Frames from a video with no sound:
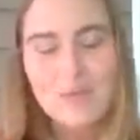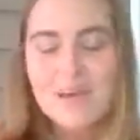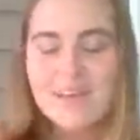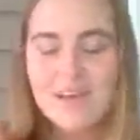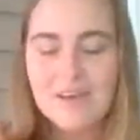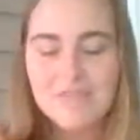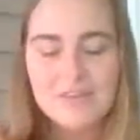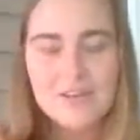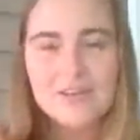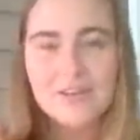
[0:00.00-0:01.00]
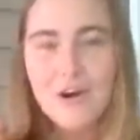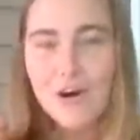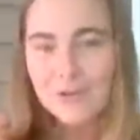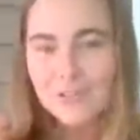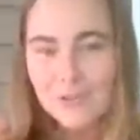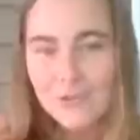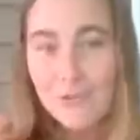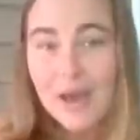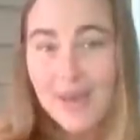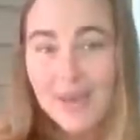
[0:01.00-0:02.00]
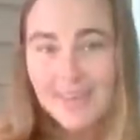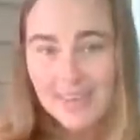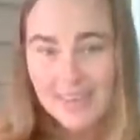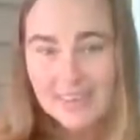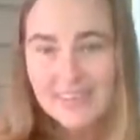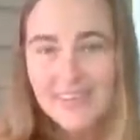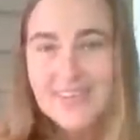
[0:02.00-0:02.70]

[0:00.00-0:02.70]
might not feel called to the path yet.